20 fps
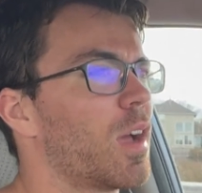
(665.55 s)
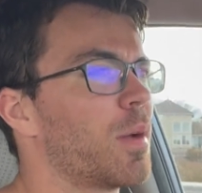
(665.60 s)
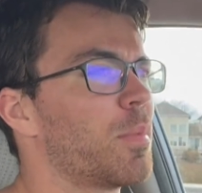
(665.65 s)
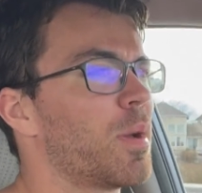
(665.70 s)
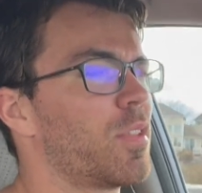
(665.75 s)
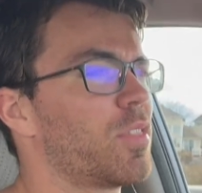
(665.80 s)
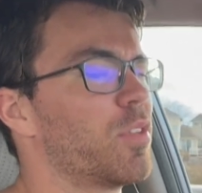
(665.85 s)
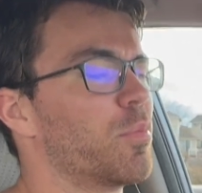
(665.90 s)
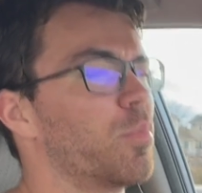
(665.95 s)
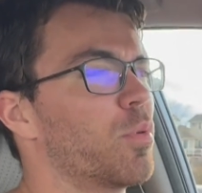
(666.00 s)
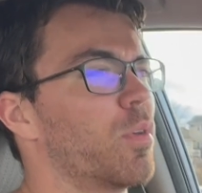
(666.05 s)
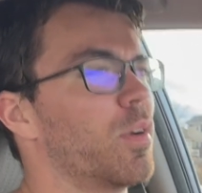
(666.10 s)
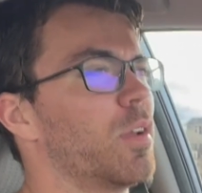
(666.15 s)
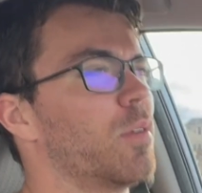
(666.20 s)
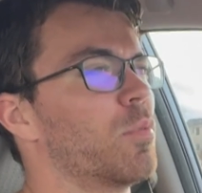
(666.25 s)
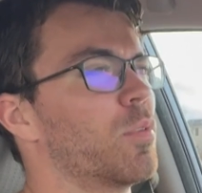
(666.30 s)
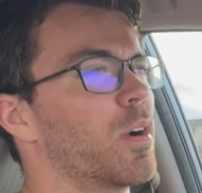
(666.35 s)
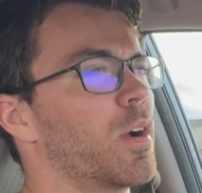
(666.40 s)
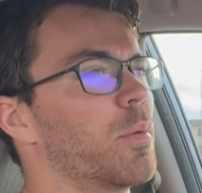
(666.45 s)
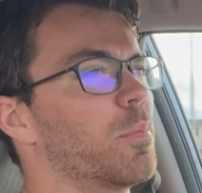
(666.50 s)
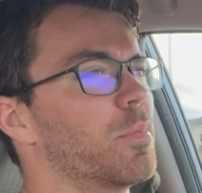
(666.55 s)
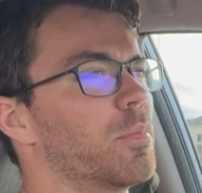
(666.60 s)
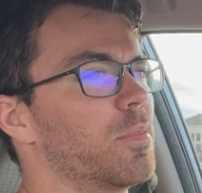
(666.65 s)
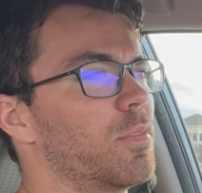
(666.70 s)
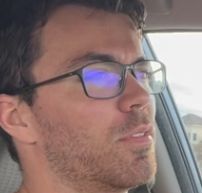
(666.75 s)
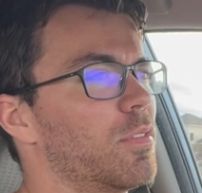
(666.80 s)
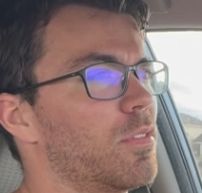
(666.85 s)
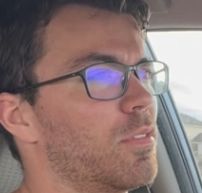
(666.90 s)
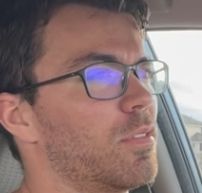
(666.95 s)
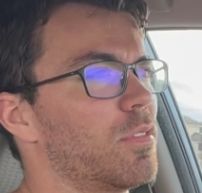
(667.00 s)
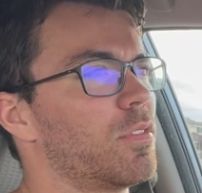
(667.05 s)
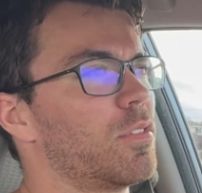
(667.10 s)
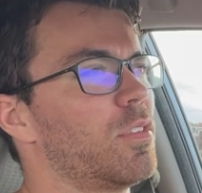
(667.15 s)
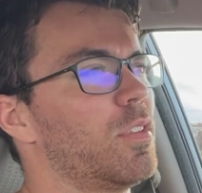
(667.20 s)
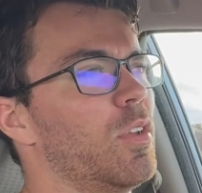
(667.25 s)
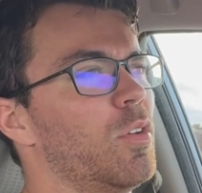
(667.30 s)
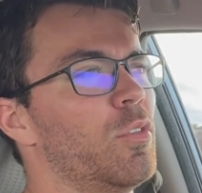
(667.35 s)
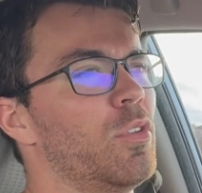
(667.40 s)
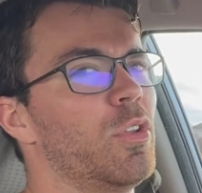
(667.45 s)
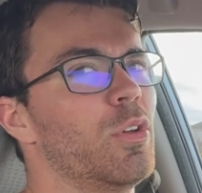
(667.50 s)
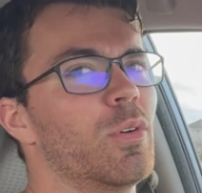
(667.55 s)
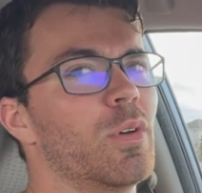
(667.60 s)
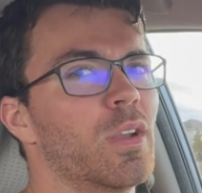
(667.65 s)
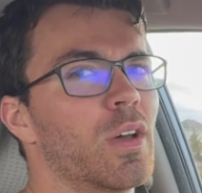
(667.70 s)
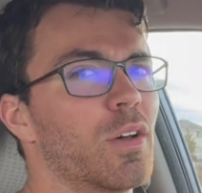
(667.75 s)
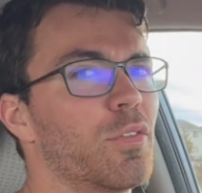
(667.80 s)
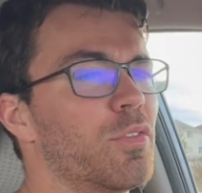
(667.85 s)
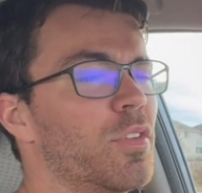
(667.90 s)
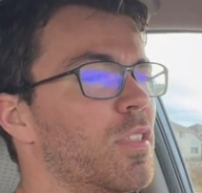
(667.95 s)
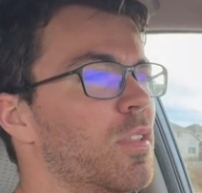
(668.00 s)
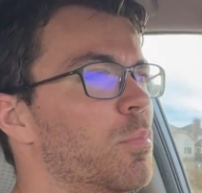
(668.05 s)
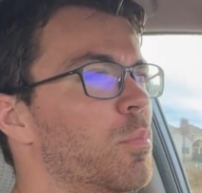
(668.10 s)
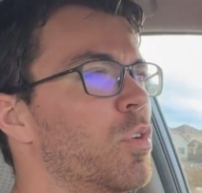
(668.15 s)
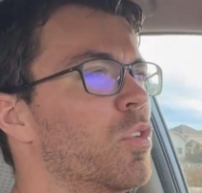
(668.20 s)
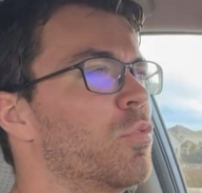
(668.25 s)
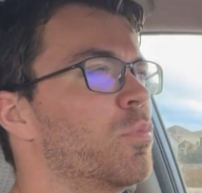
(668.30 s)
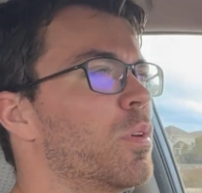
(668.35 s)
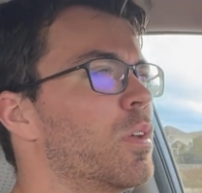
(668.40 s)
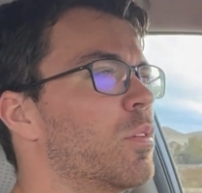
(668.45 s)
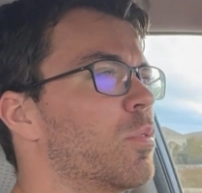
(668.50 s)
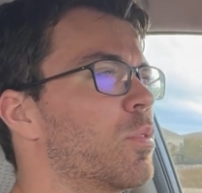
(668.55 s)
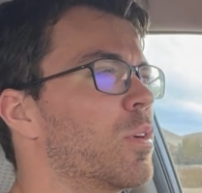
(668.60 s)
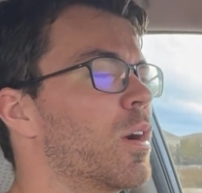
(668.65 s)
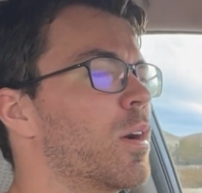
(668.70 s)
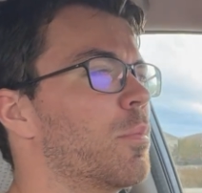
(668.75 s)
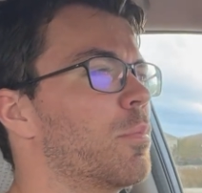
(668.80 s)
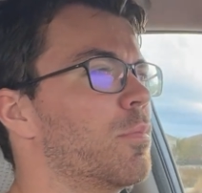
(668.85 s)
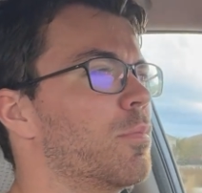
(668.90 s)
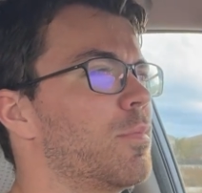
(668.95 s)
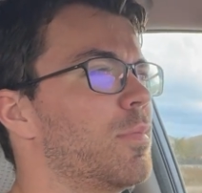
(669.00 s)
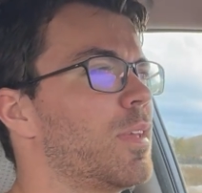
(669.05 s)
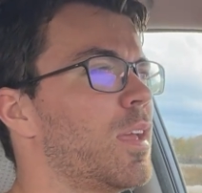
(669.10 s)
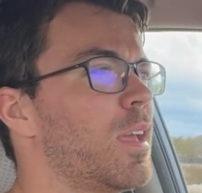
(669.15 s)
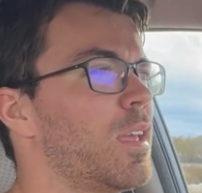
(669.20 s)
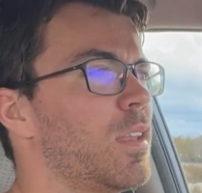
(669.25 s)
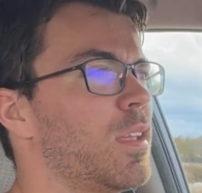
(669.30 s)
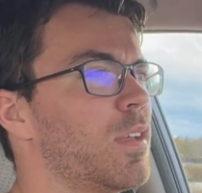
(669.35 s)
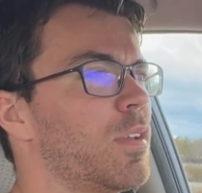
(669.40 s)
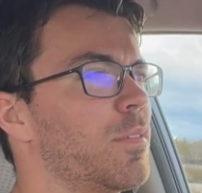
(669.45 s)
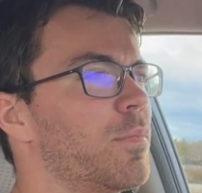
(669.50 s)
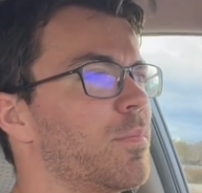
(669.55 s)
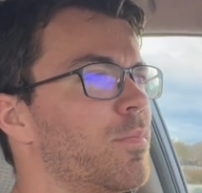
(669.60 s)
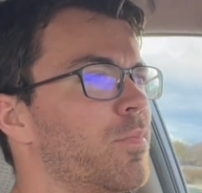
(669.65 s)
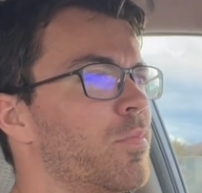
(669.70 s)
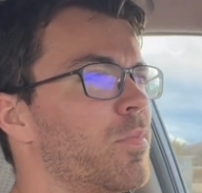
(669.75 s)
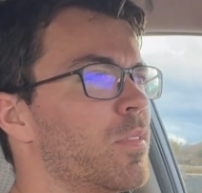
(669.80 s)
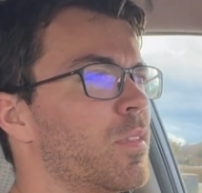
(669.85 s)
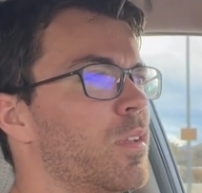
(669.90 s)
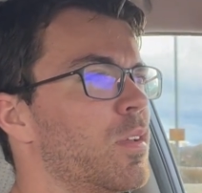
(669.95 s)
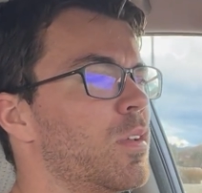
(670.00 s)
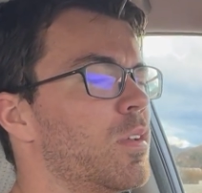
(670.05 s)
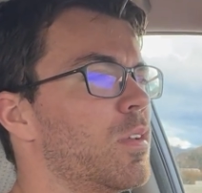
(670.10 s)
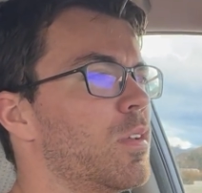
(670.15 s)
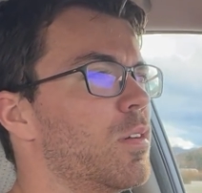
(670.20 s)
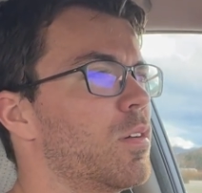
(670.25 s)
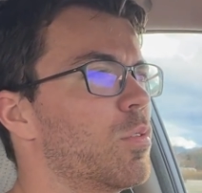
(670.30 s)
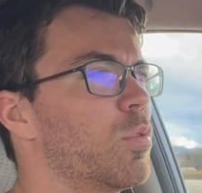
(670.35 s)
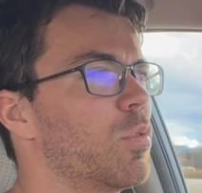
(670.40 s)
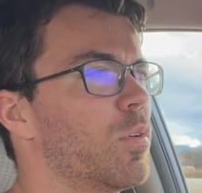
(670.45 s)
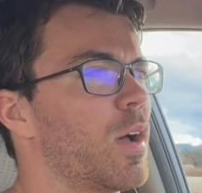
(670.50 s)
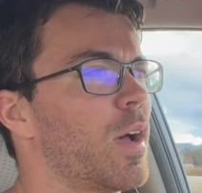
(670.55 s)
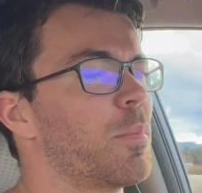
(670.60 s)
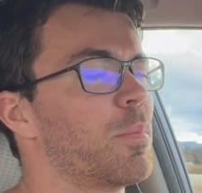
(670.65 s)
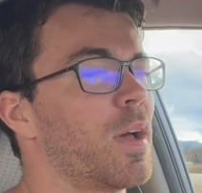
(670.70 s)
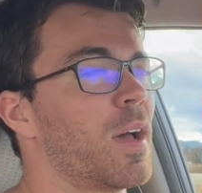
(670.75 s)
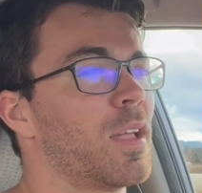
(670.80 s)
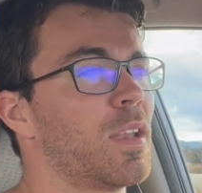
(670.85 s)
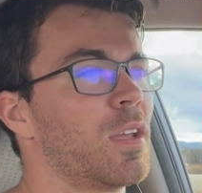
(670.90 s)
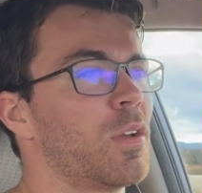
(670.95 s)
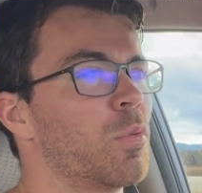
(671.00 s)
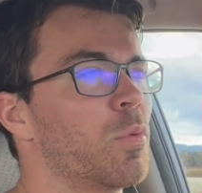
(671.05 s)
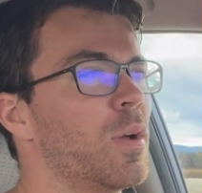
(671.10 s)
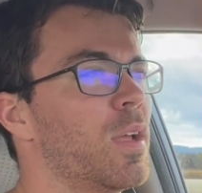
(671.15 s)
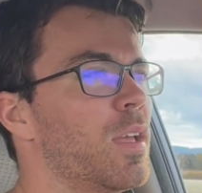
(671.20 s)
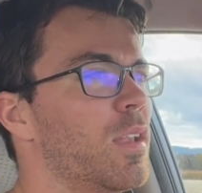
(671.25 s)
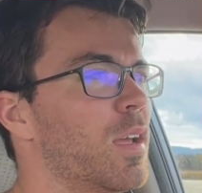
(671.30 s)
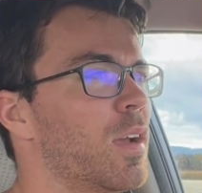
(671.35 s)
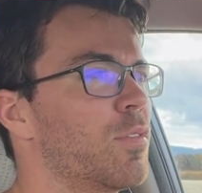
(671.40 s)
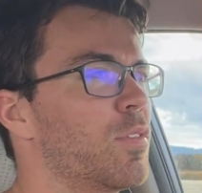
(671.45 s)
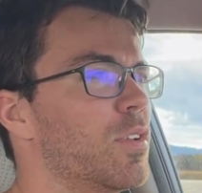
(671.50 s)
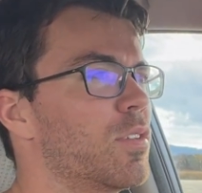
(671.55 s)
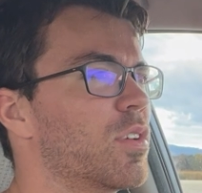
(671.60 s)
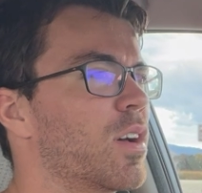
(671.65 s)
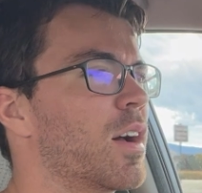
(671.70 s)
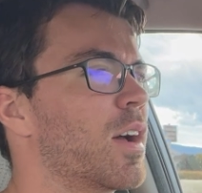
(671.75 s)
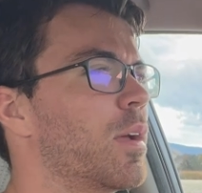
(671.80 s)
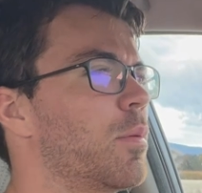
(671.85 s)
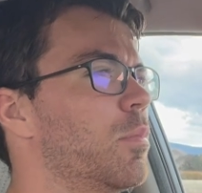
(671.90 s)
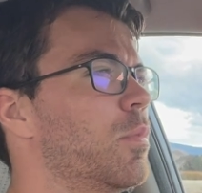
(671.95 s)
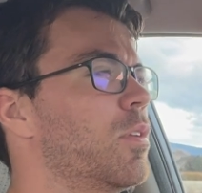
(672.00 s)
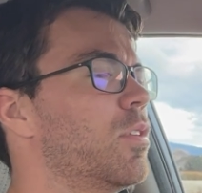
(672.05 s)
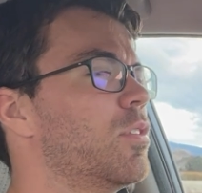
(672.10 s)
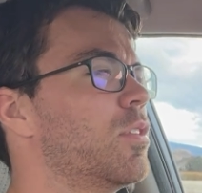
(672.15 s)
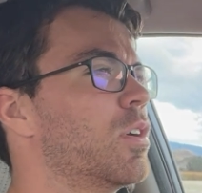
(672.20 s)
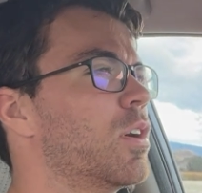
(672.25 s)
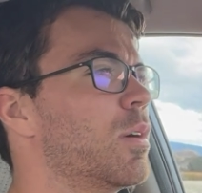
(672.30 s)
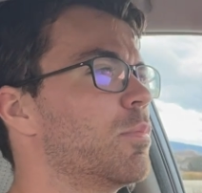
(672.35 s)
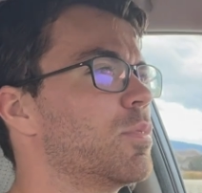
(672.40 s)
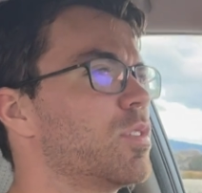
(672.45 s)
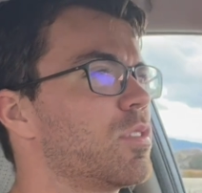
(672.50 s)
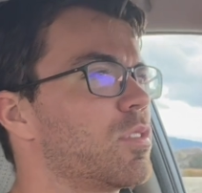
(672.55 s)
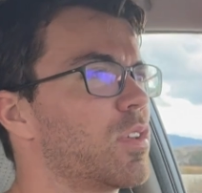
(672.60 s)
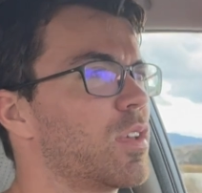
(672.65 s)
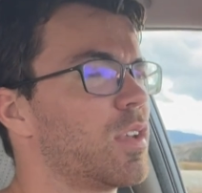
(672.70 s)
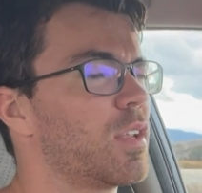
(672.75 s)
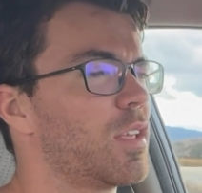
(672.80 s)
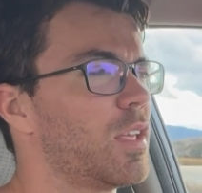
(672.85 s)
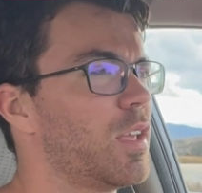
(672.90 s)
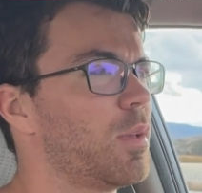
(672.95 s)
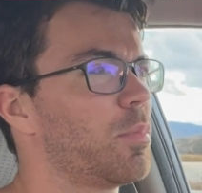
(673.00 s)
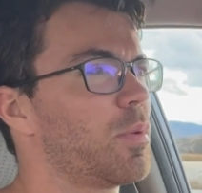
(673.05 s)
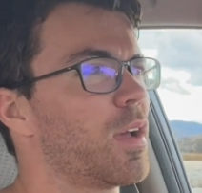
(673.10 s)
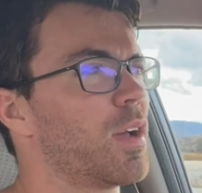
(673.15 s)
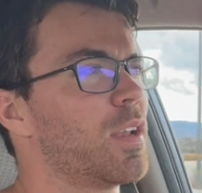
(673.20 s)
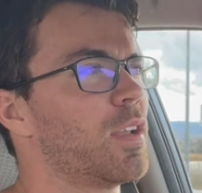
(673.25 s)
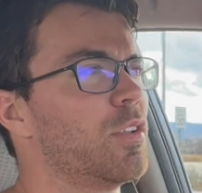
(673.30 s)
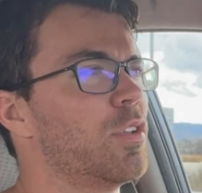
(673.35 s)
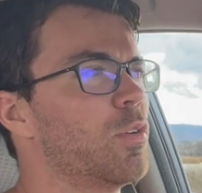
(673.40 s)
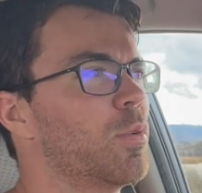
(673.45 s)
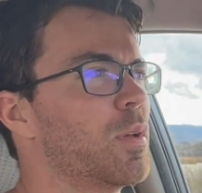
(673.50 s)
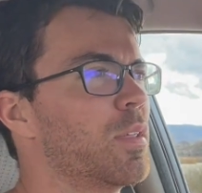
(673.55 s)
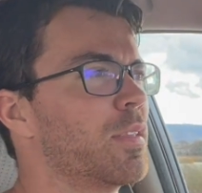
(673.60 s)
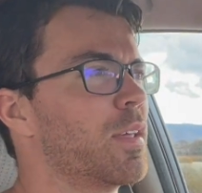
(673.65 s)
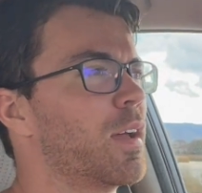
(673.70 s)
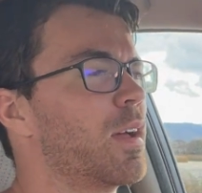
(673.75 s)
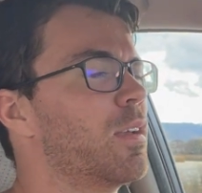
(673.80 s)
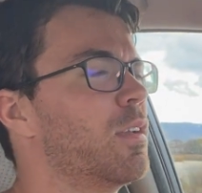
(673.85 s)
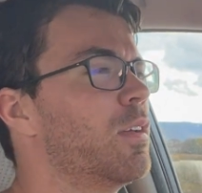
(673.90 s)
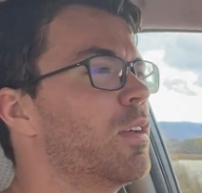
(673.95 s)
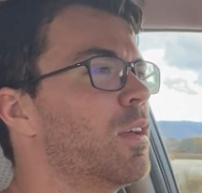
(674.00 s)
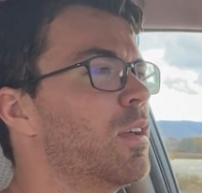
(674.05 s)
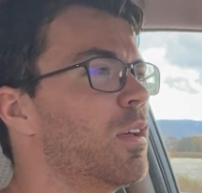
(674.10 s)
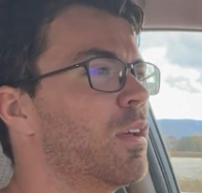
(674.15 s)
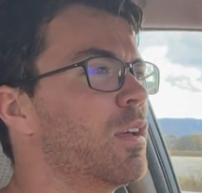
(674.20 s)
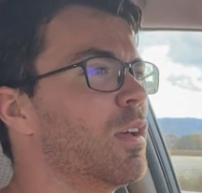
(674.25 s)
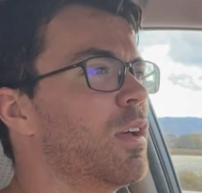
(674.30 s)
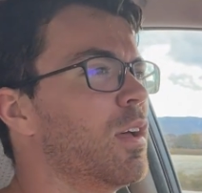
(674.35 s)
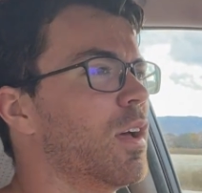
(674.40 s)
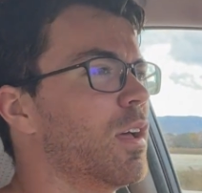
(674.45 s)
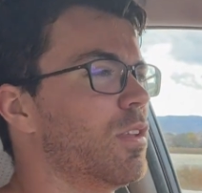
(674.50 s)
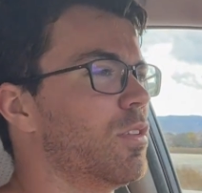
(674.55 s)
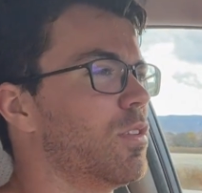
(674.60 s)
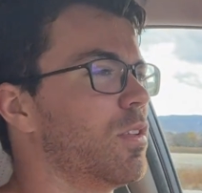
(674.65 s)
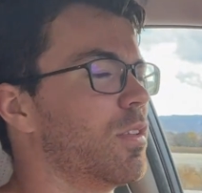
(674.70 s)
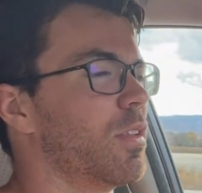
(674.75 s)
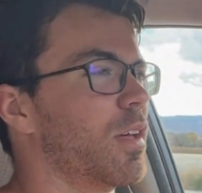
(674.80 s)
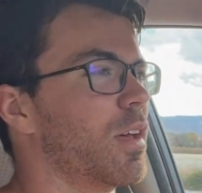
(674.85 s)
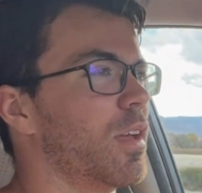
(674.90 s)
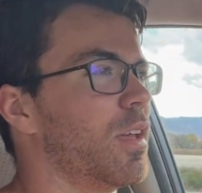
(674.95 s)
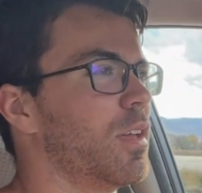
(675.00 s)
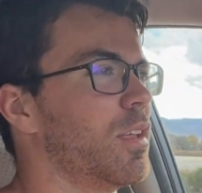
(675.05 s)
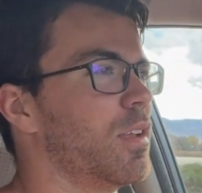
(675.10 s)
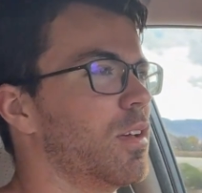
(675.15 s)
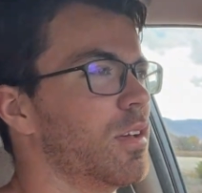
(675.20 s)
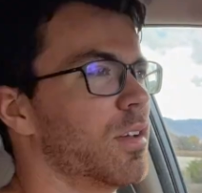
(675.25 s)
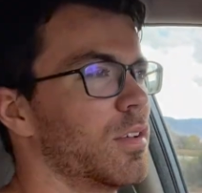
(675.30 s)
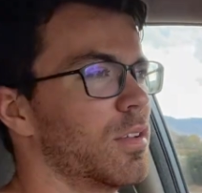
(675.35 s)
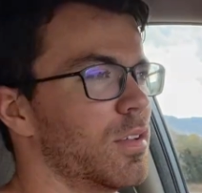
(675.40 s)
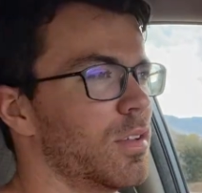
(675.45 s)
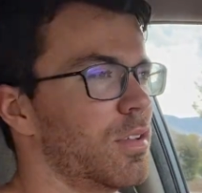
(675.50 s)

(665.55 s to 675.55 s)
I'm at the point where I'm still new enough in the movement where I'm gaining, I'm adding weight every time. So I'm just gonna keep kind of doing that until I hit a